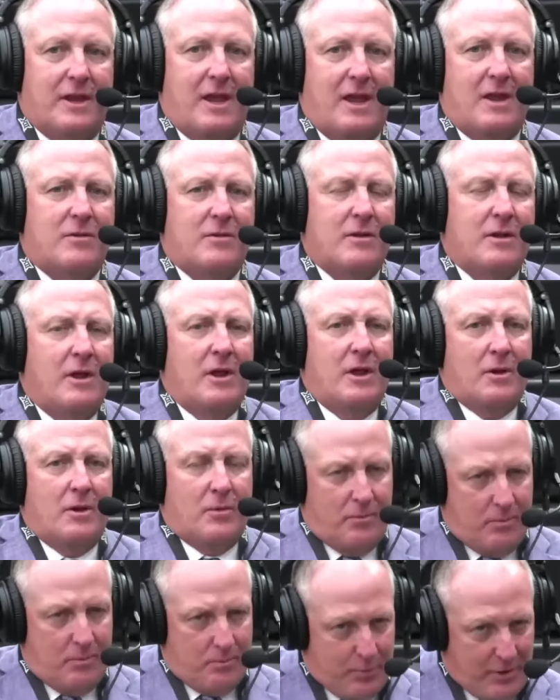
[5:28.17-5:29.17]
And
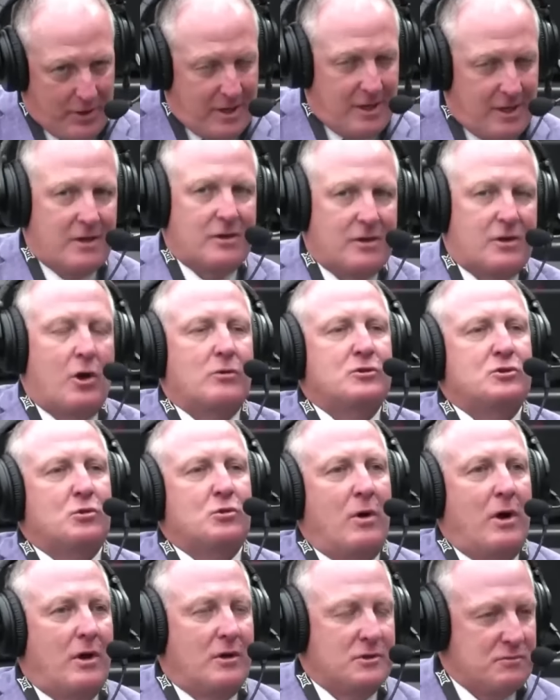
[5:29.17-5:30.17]
bringing in Coach
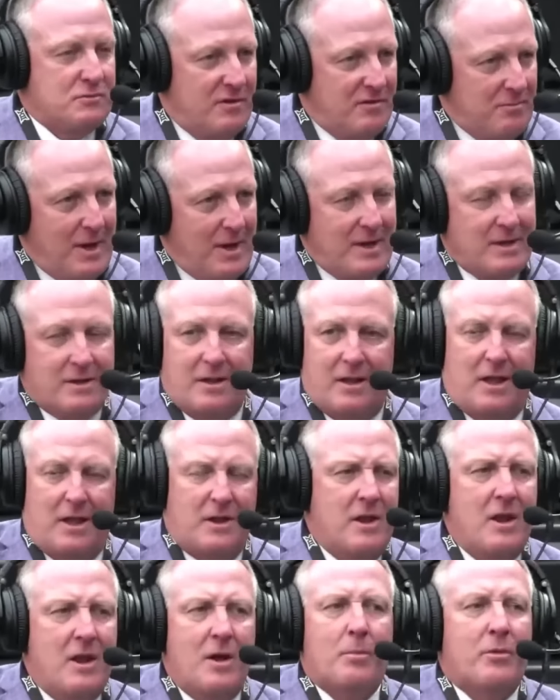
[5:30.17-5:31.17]
Wells, we've made a
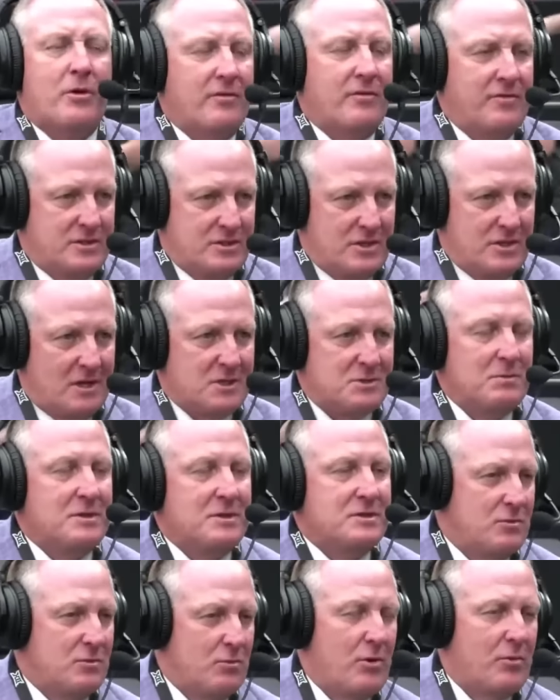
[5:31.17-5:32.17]
number of
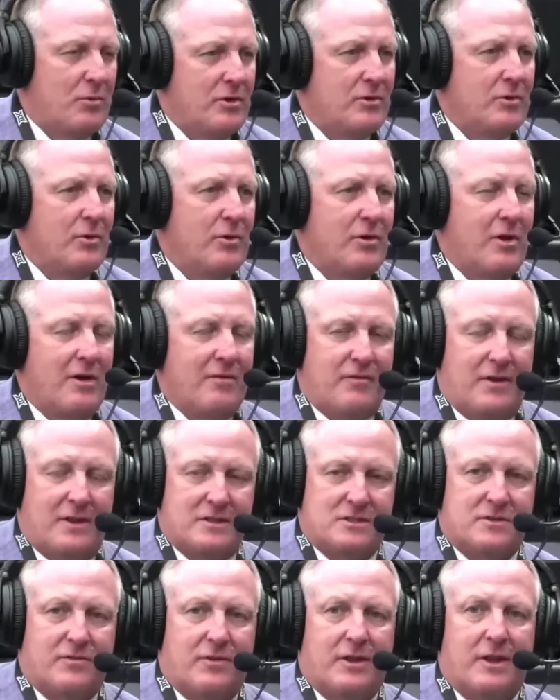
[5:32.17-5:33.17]
adjustments to what we're doing
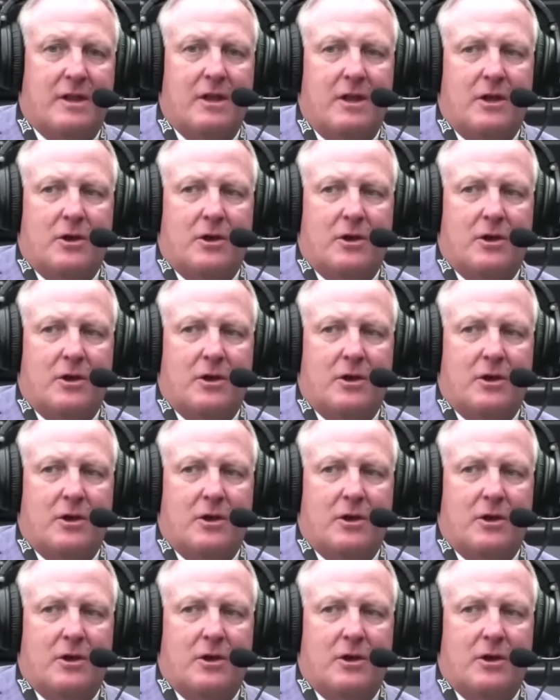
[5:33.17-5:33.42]
offensively.